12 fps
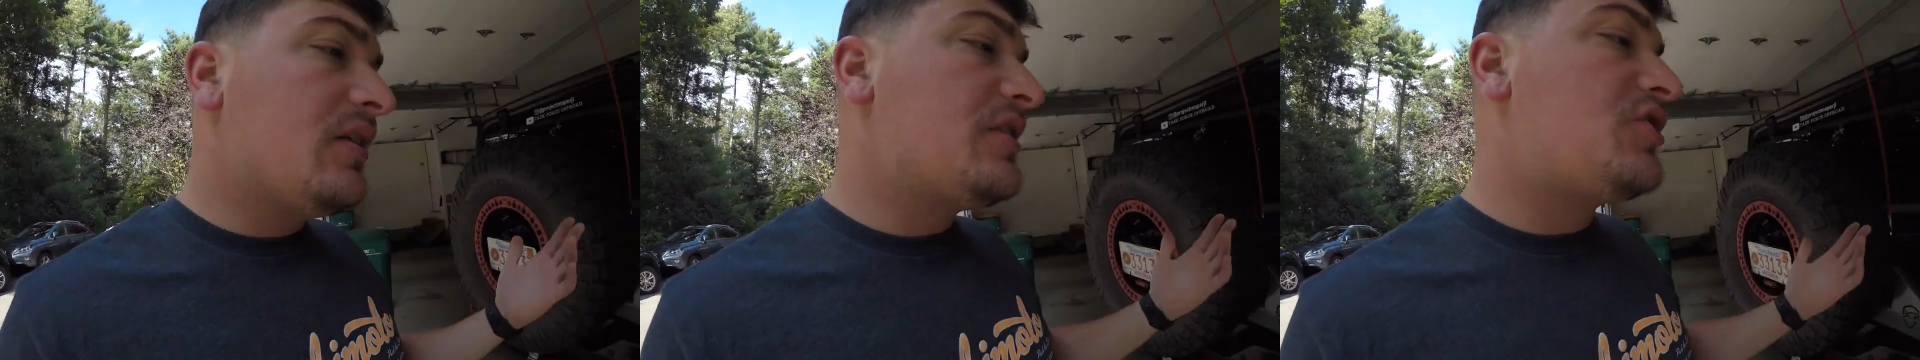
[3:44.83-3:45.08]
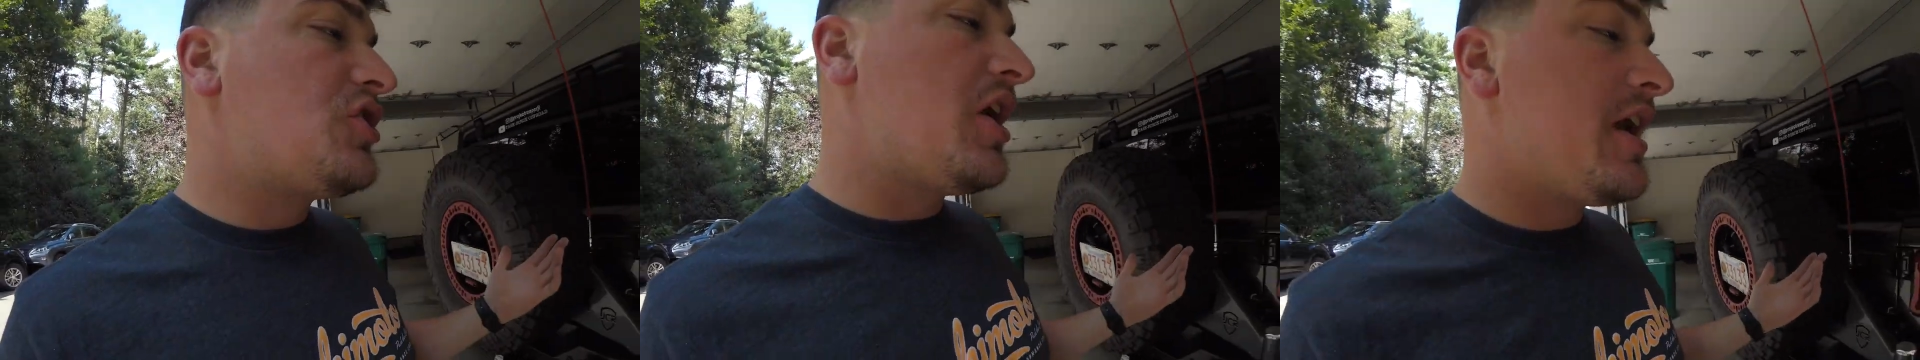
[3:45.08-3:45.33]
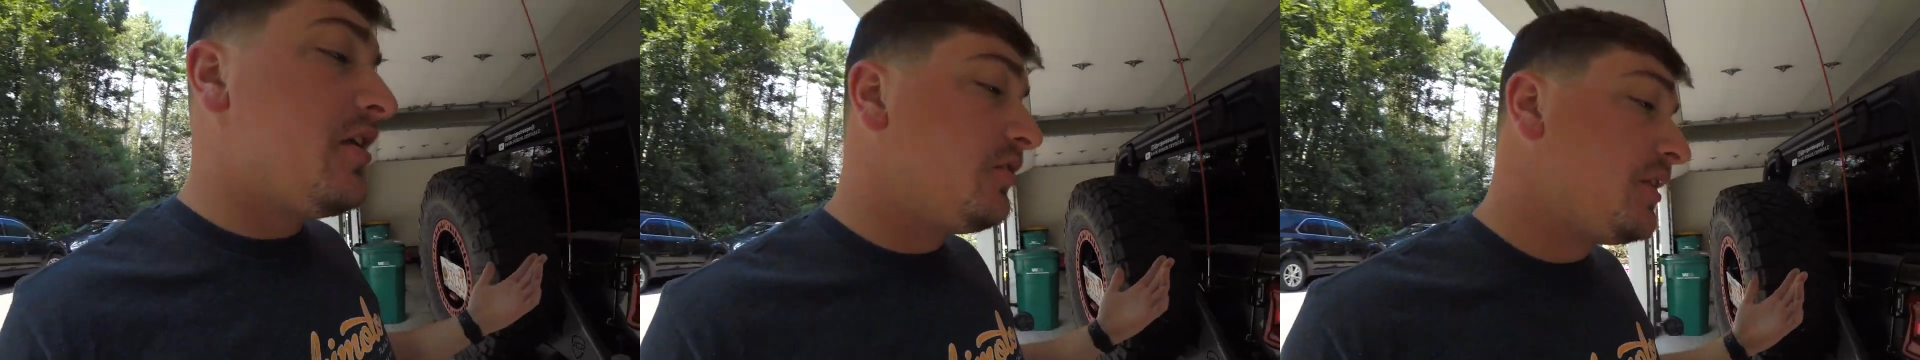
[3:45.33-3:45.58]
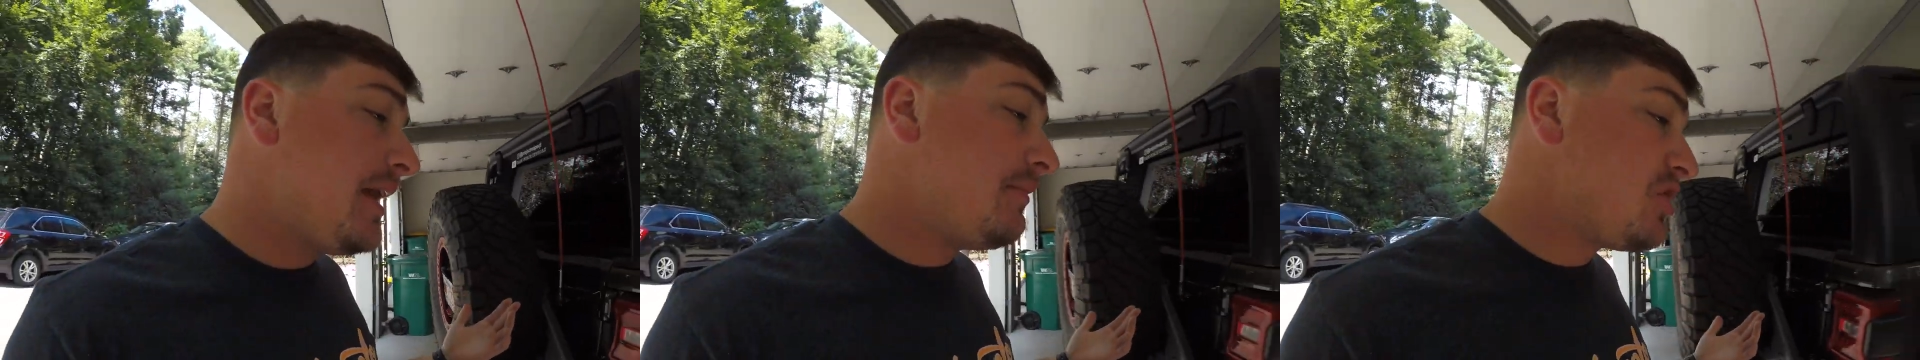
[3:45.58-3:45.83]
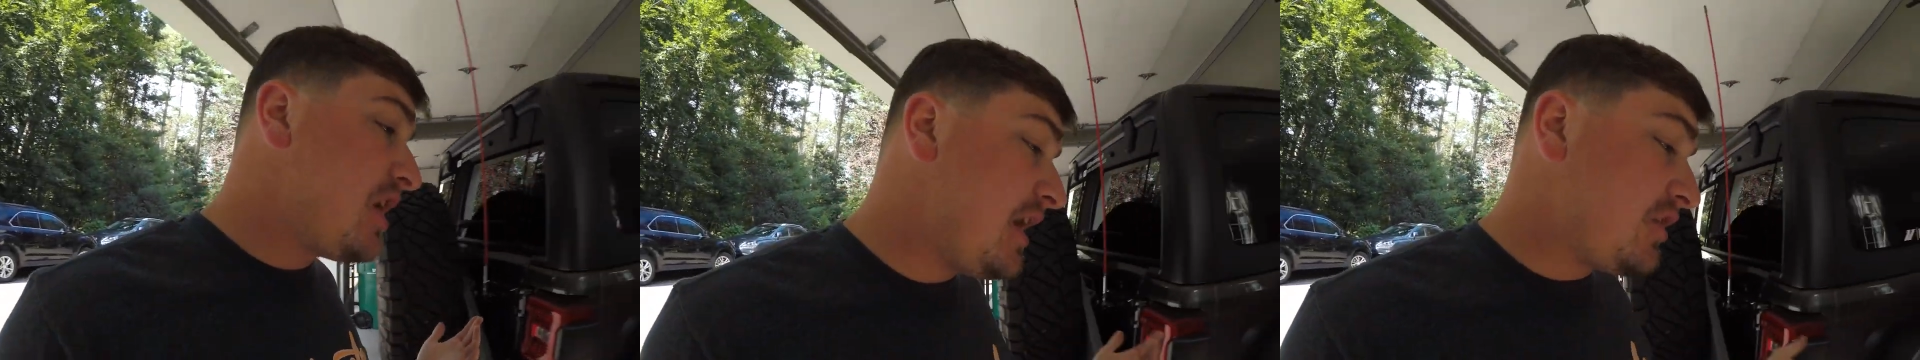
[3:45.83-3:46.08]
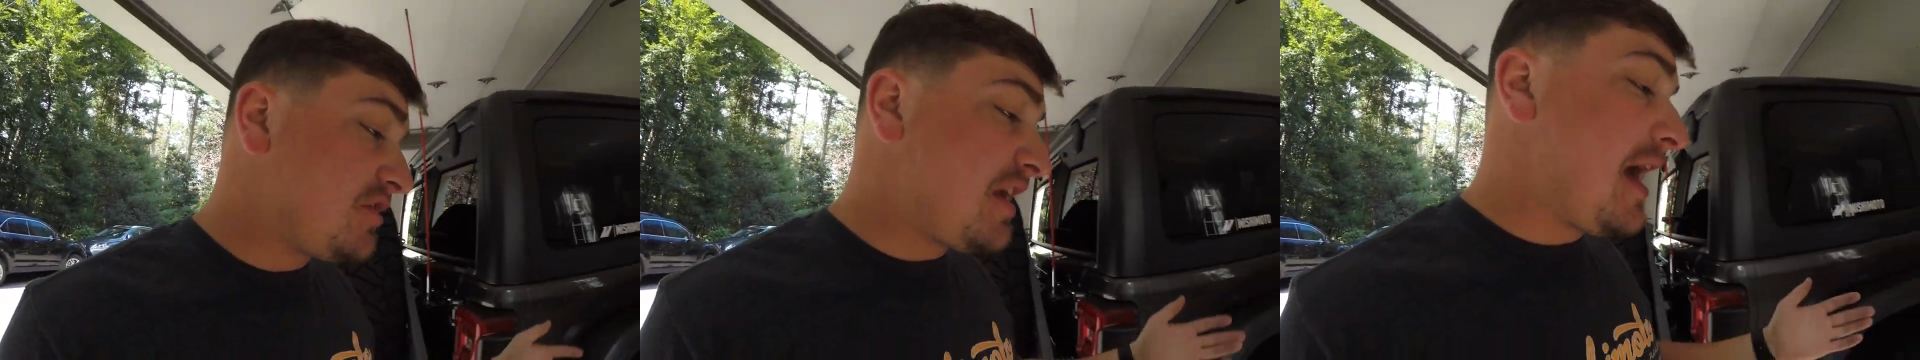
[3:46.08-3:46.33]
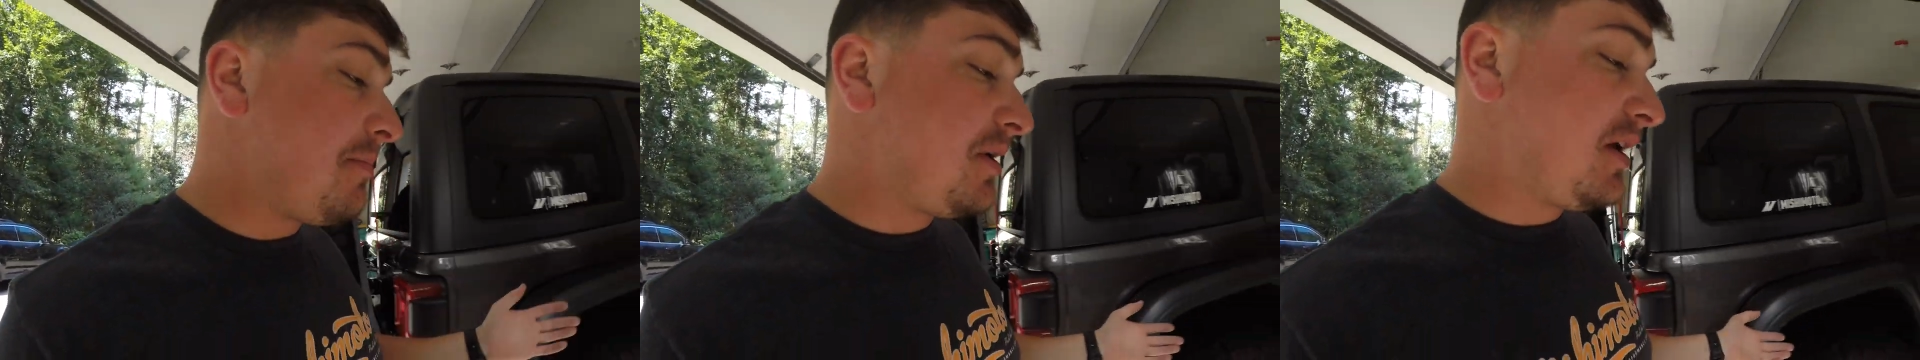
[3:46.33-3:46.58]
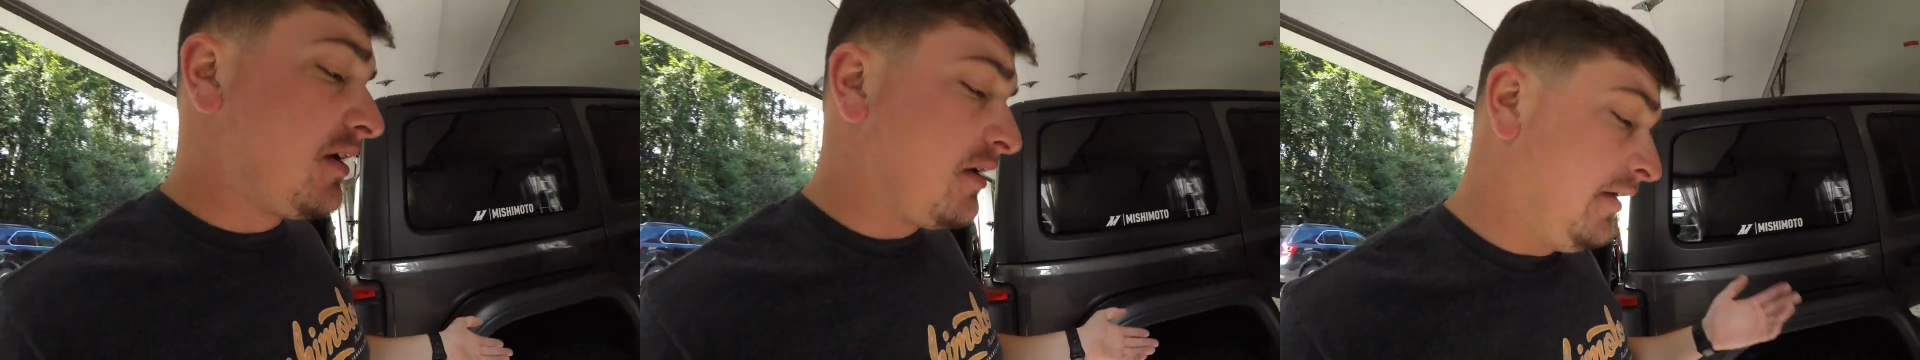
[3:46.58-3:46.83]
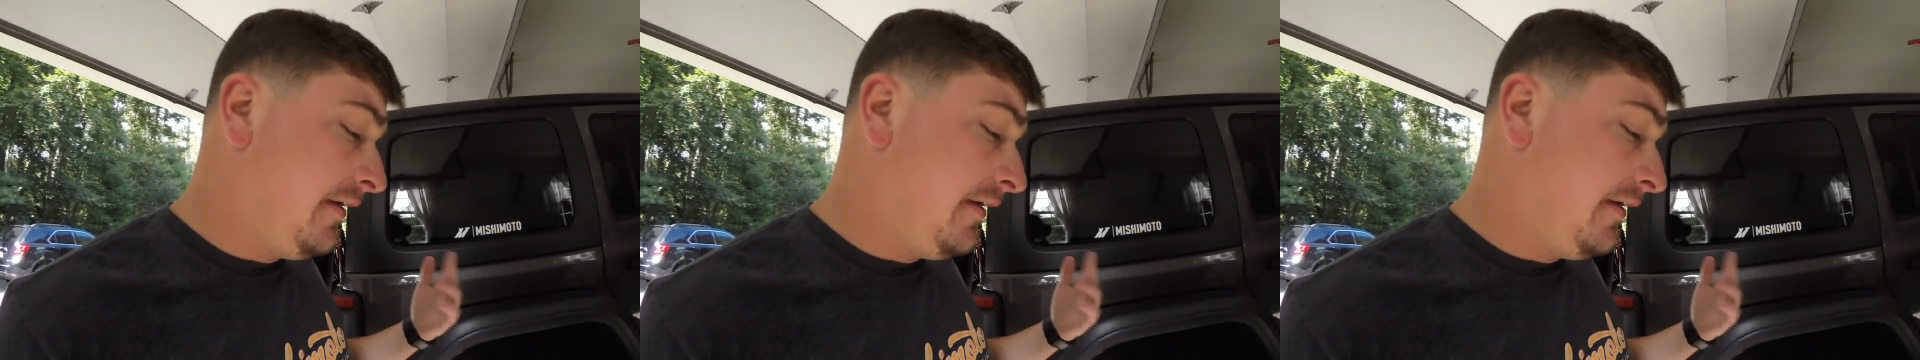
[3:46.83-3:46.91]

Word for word: channel name change is happening